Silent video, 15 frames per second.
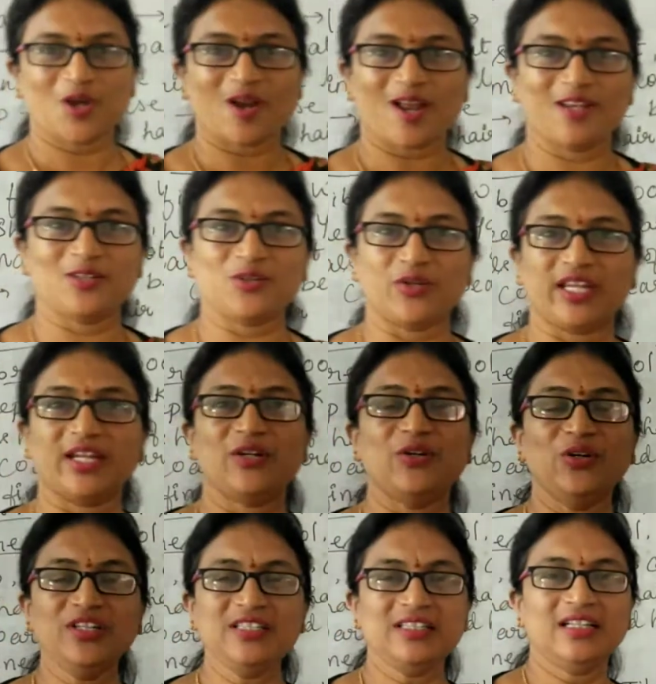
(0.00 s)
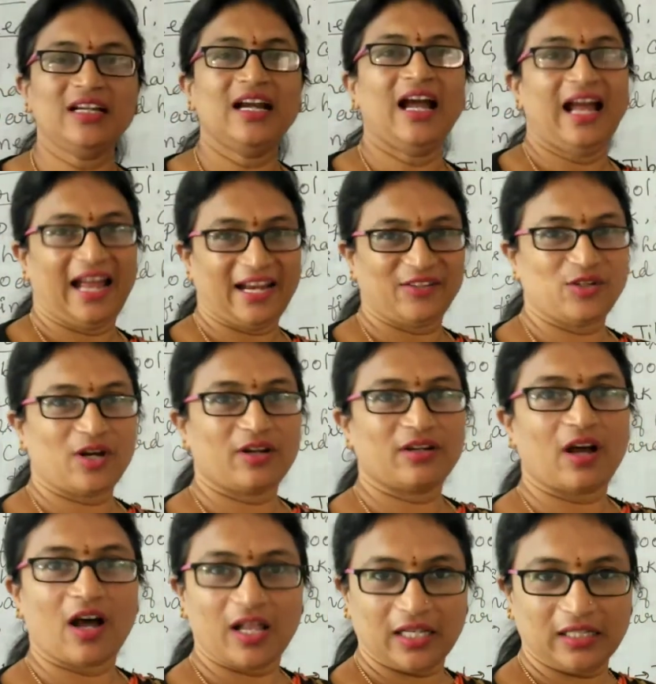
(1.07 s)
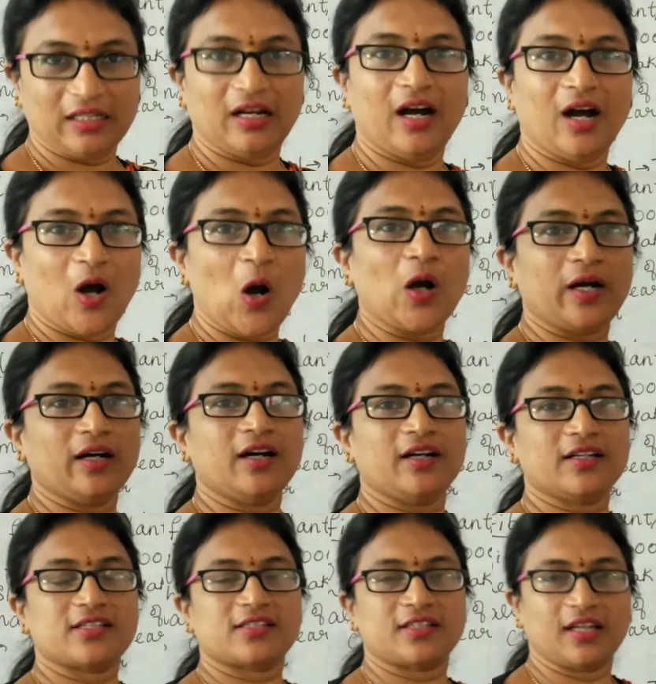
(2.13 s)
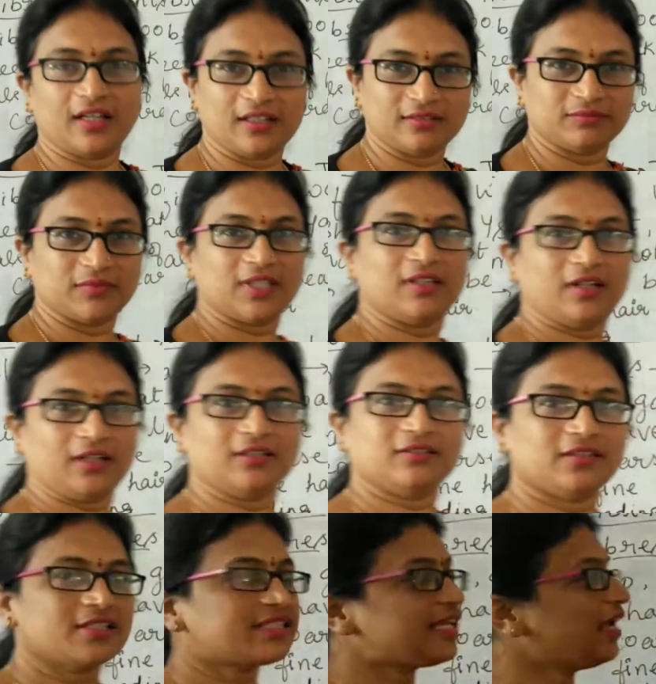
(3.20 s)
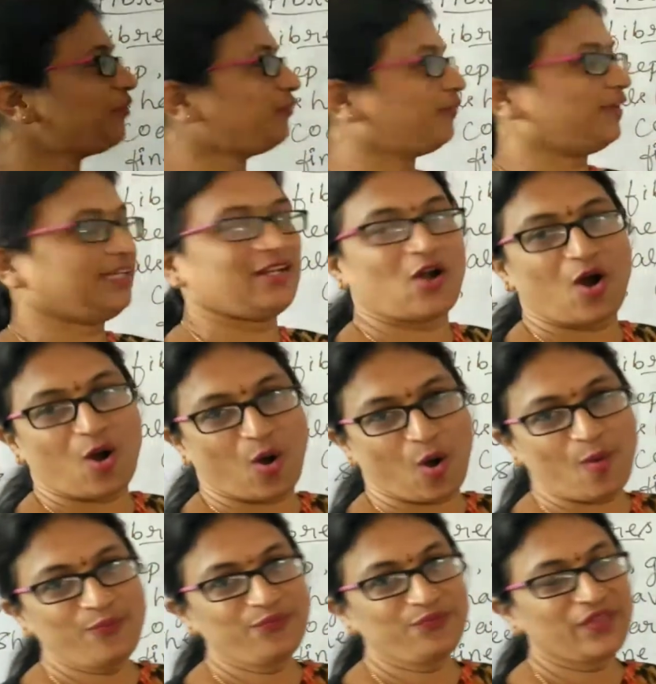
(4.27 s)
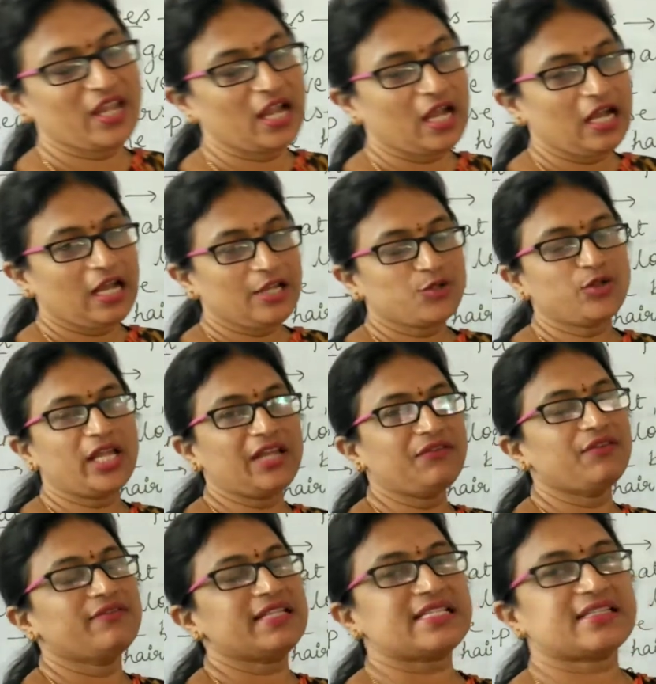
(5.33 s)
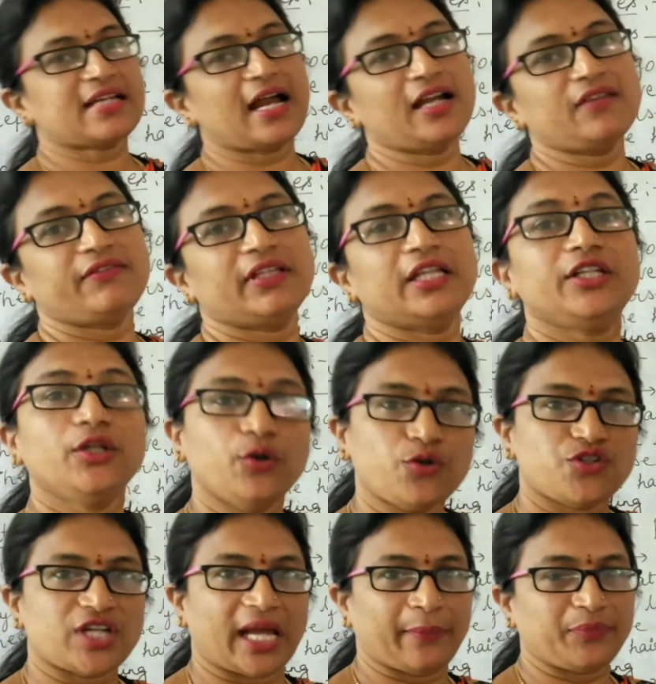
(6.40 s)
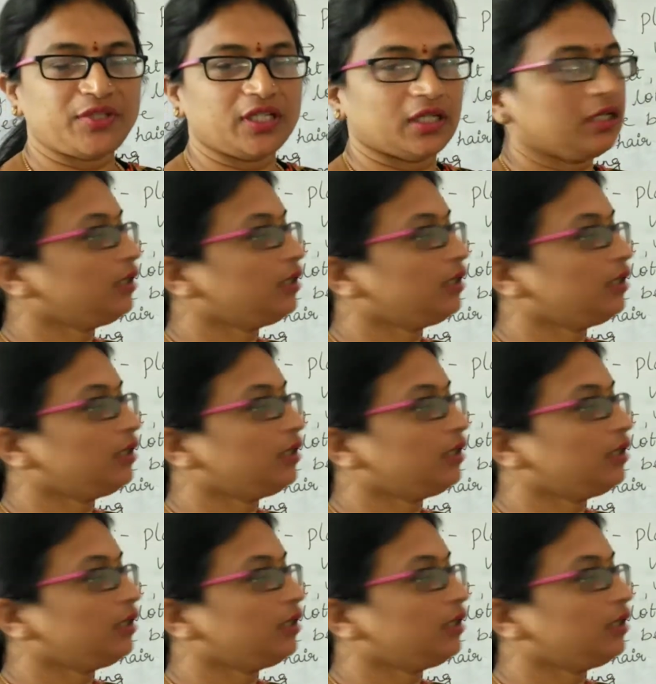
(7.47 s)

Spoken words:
all doing good and you are all safe in your home. Today we will start with a new chapter,